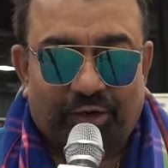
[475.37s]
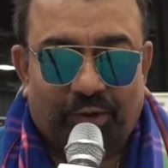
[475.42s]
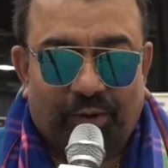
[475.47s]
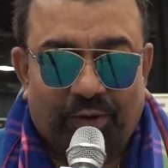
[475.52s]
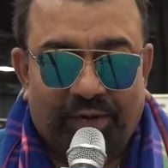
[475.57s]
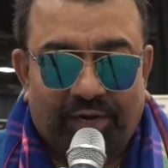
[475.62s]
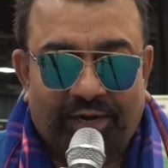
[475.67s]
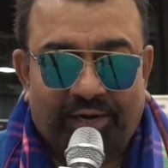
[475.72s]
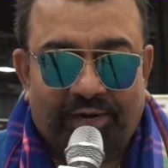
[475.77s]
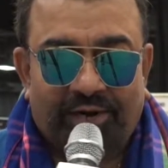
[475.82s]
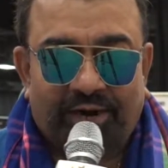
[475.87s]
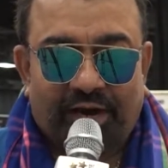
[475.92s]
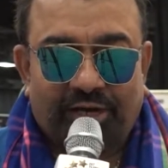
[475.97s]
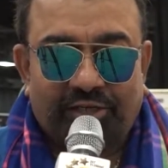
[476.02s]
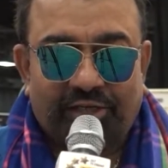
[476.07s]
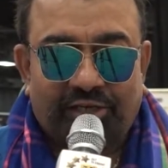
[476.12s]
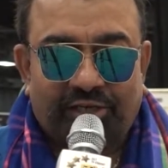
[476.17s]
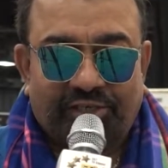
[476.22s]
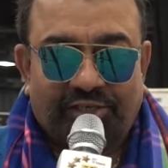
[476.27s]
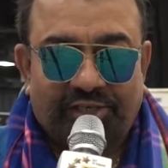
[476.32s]
grown and
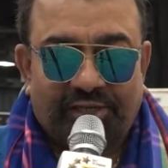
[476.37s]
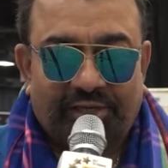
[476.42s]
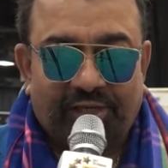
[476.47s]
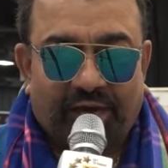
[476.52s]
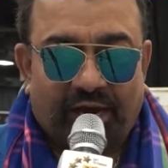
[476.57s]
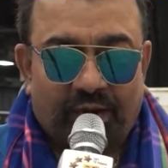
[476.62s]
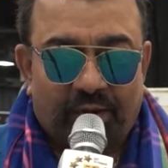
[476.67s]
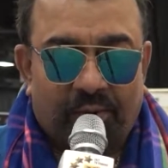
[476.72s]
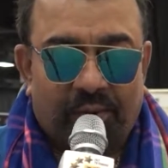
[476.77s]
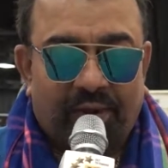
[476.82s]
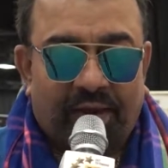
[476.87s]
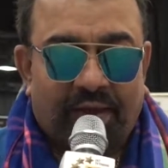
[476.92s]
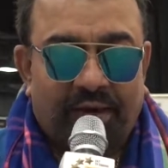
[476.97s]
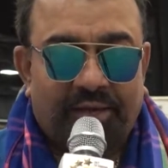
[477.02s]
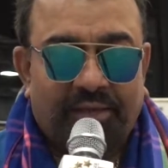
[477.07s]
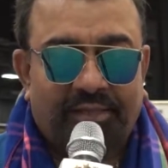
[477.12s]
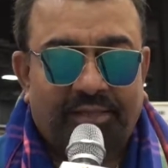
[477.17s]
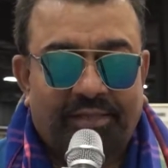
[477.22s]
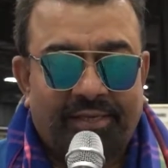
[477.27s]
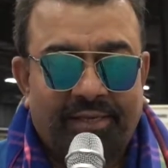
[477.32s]
Rajesh and Arun
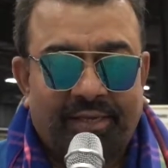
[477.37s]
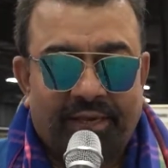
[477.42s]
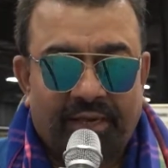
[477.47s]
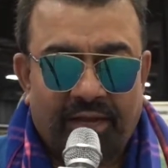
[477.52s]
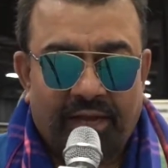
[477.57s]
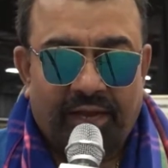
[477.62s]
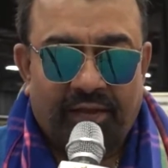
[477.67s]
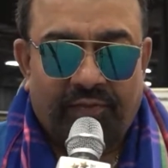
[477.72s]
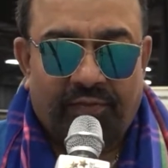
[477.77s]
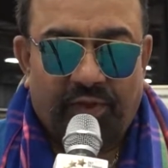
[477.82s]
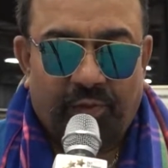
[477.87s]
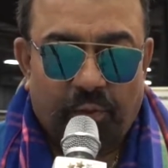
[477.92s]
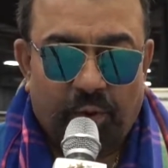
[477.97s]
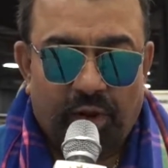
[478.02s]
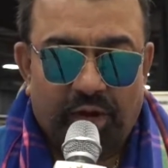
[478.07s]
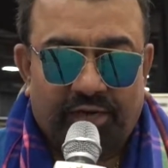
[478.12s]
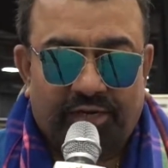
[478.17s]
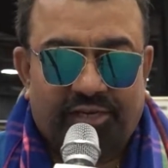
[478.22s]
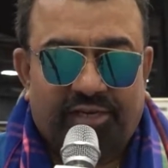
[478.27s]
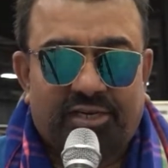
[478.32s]
Anand, they
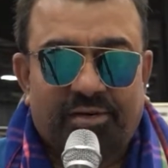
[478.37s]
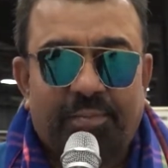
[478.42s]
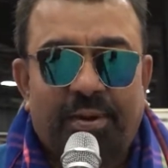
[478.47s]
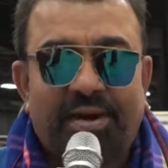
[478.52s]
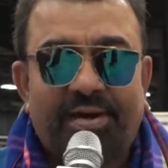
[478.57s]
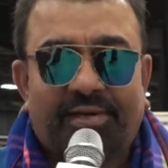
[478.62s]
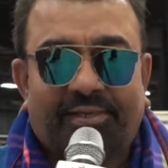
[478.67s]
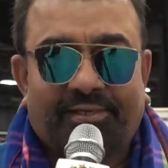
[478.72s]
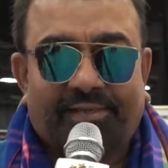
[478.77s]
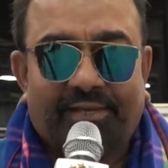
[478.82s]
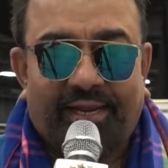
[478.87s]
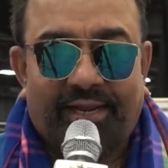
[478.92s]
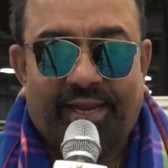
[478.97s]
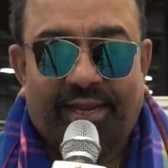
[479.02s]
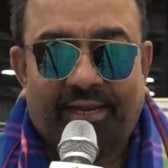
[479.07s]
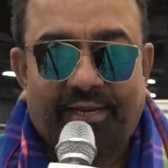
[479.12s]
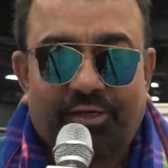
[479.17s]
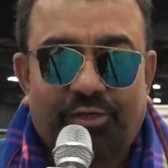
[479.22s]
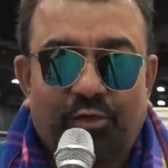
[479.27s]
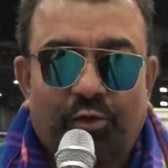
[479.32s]
work tremendously
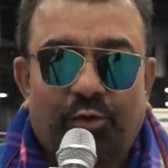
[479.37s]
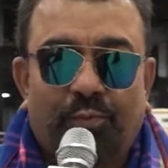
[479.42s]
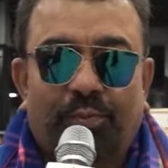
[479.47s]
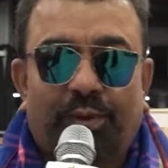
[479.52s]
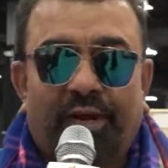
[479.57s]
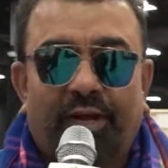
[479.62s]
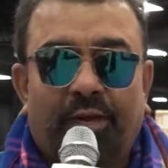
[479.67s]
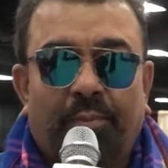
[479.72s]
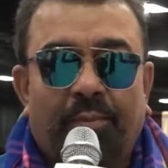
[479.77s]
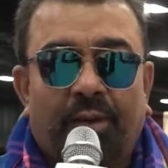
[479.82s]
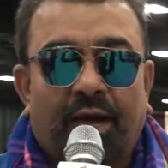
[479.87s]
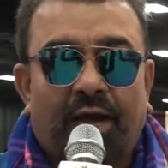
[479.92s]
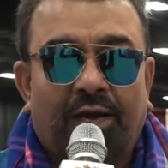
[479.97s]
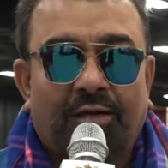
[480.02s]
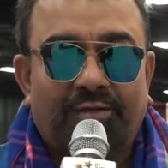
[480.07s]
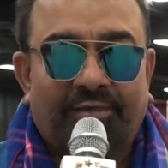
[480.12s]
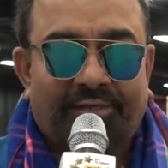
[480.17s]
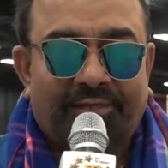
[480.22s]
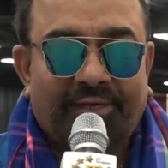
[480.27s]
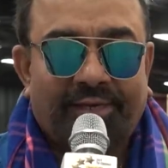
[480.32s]
to bring
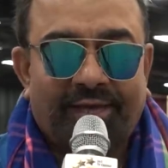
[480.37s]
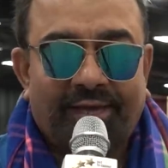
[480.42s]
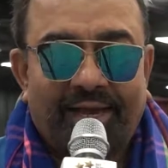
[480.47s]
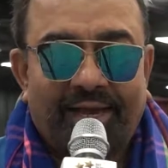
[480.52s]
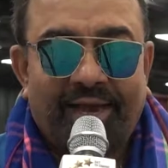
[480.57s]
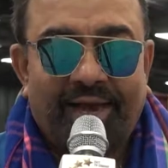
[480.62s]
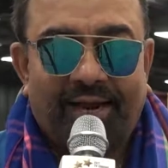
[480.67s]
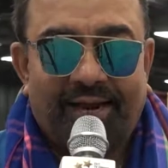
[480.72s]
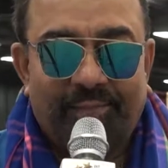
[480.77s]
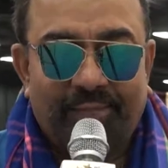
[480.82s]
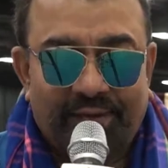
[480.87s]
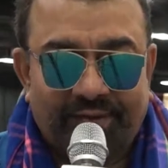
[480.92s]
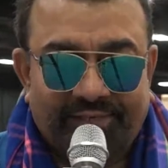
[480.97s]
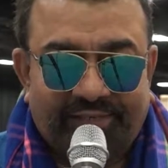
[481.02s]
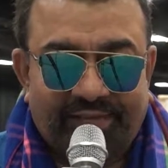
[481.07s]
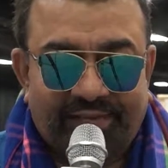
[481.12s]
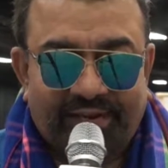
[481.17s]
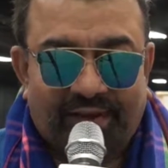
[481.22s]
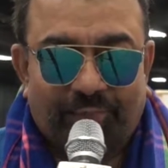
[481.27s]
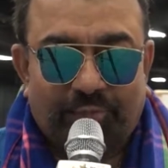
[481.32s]
about an
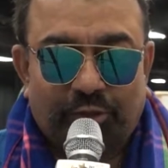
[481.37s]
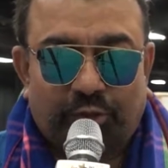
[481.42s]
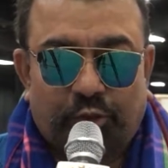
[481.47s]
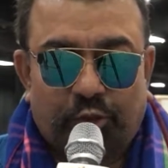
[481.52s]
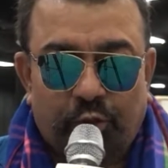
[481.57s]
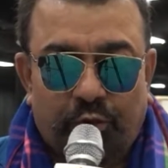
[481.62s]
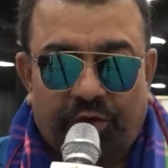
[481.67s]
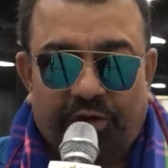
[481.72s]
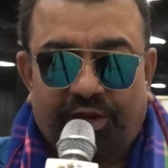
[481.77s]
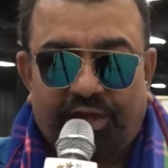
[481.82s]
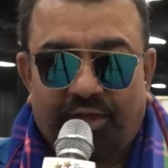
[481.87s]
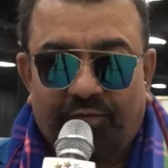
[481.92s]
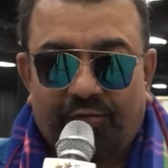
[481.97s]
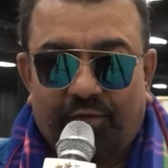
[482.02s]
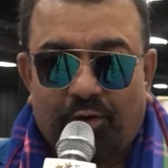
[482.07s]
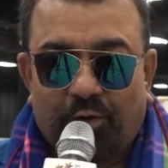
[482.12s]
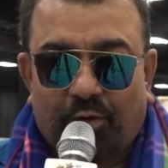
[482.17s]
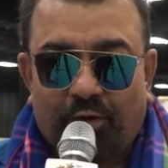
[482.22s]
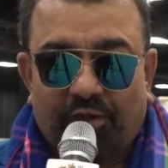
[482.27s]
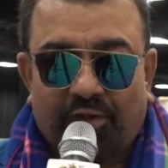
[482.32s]
amazing opportunity for
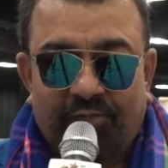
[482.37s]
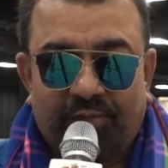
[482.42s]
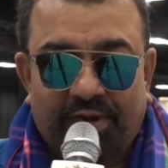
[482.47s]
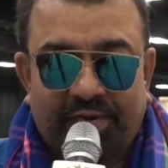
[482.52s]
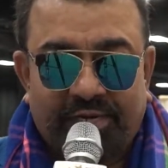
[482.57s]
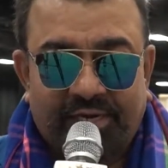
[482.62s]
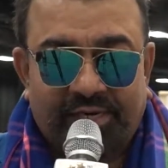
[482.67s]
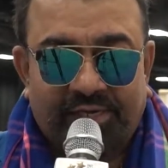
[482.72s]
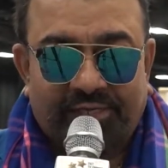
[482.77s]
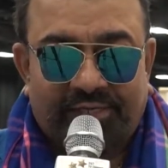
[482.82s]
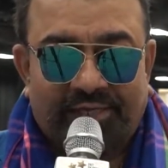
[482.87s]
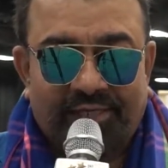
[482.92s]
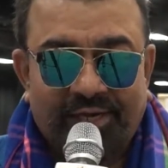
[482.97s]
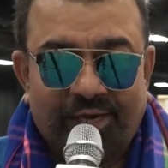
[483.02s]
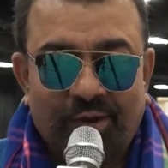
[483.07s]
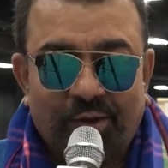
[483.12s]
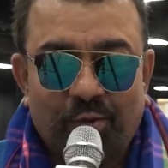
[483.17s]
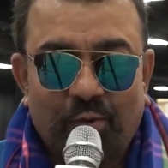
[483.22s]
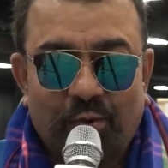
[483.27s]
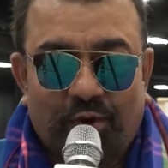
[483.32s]
all the vendors
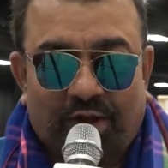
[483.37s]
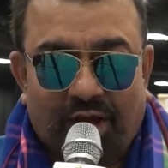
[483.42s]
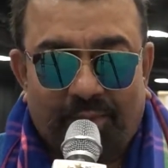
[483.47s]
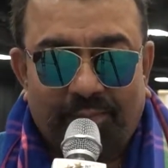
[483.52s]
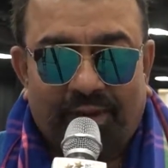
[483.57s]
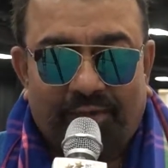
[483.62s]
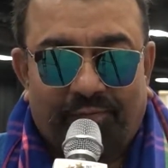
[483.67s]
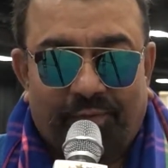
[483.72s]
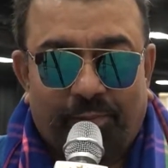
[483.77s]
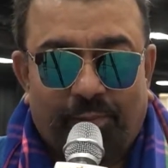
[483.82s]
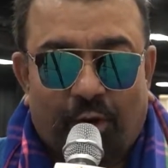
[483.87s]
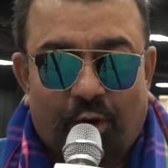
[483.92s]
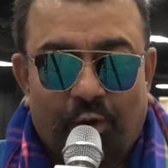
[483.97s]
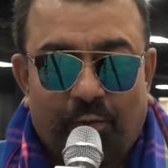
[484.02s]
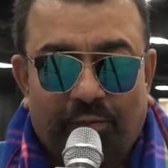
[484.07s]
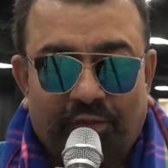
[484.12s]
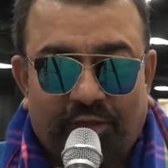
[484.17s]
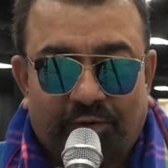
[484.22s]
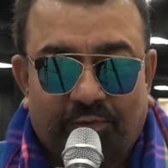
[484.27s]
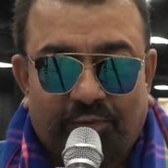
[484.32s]
who come here from all
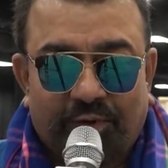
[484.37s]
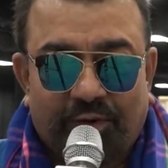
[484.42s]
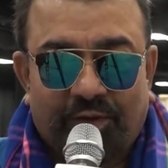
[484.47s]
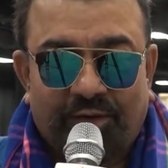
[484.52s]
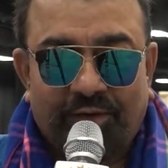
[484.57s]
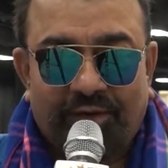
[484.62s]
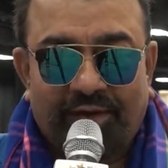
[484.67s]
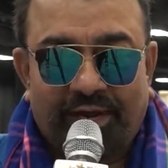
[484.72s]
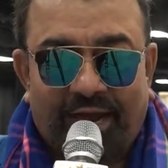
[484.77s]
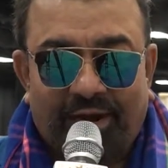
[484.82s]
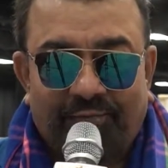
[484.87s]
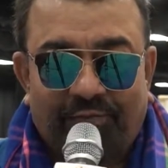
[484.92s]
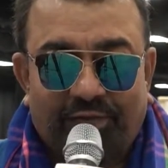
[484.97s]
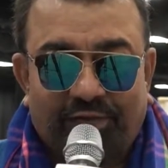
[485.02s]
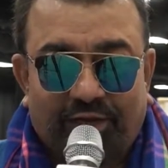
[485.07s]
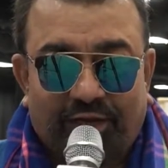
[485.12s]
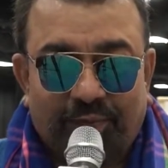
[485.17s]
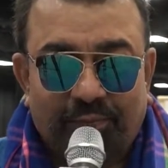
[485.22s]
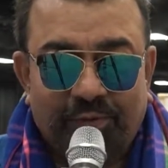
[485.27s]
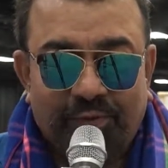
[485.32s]
over the world and for
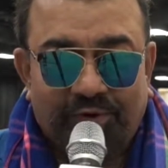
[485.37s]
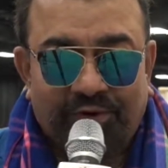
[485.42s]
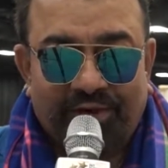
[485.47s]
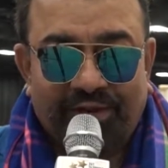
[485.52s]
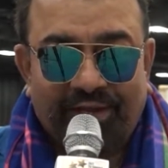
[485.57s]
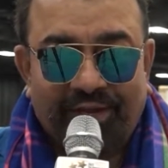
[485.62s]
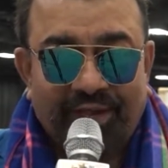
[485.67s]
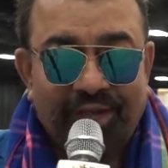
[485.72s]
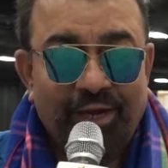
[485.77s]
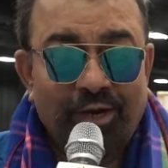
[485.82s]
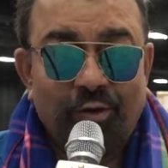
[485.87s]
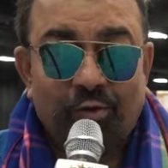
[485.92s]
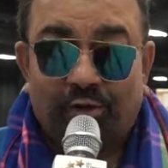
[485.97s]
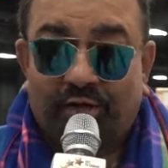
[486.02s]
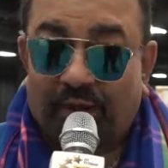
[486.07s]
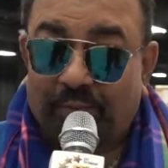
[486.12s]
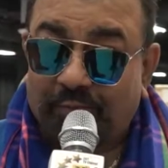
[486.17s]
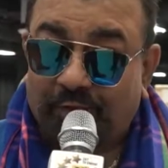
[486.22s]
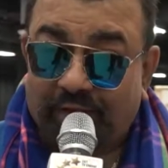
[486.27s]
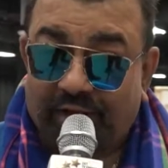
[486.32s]
the community to
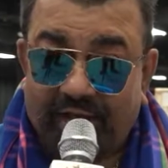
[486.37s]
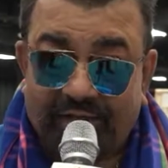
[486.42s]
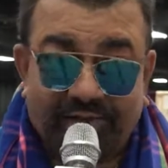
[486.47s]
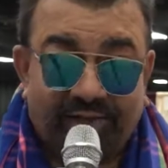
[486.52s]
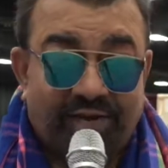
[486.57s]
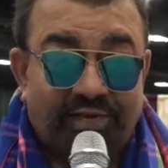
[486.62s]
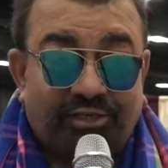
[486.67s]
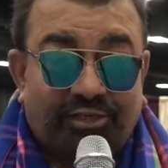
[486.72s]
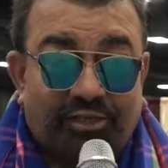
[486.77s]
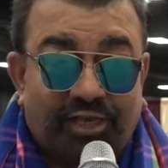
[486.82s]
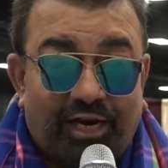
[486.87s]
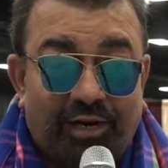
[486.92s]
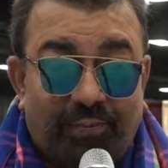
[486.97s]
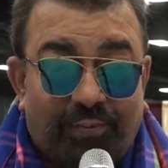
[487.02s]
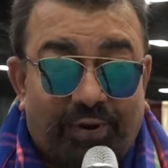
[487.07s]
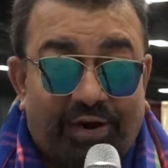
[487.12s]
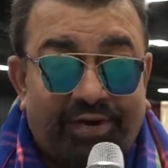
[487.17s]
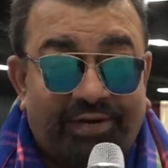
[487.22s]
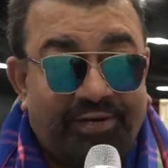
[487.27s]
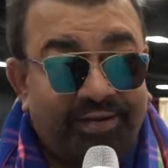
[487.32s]
come together and
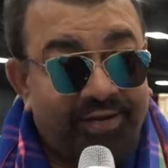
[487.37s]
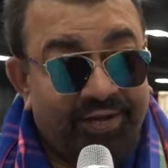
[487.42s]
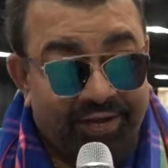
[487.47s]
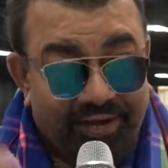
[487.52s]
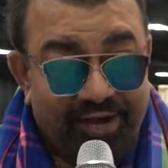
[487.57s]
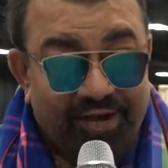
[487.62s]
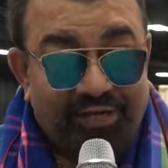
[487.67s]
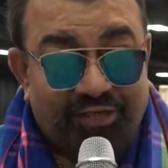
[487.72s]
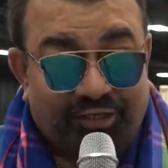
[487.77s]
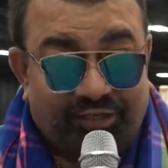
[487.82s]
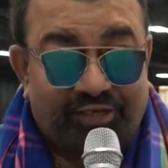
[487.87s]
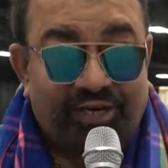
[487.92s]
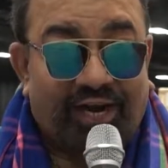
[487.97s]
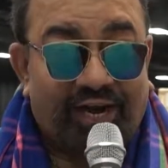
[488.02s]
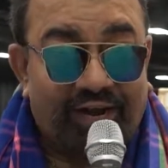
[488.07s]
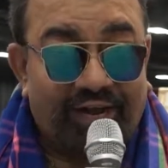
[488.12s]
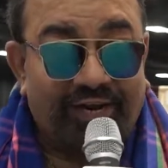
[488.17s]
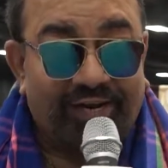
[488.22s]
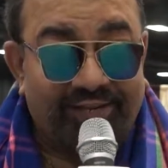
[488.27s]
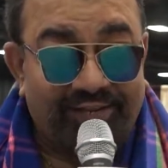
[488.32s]
celebrate in
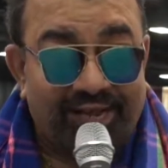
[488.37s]
style.